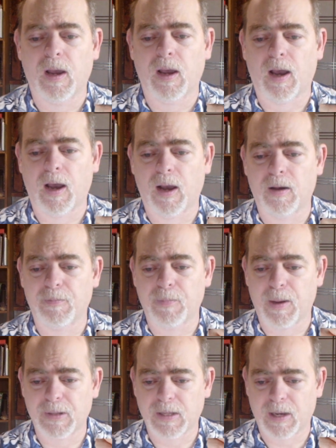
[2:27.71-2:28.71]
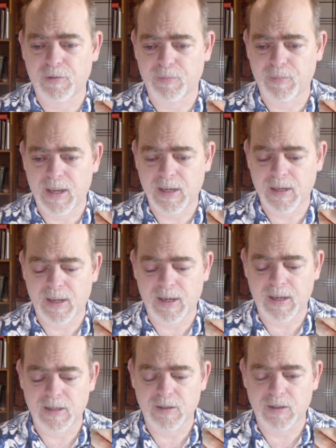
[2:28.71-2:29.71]
uh, it may be time to make
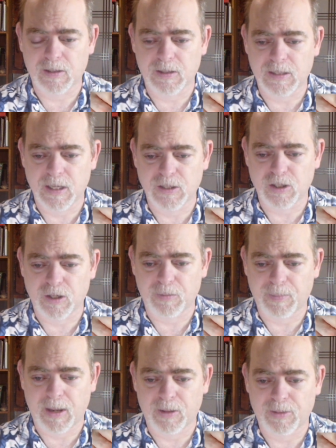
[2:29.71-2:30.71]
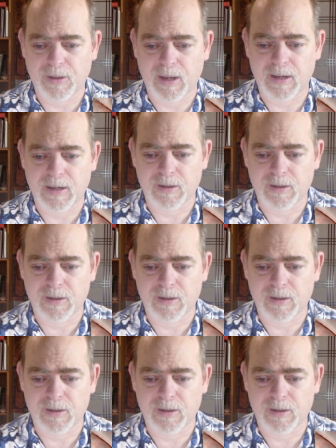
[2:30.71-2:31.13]
a decision about that,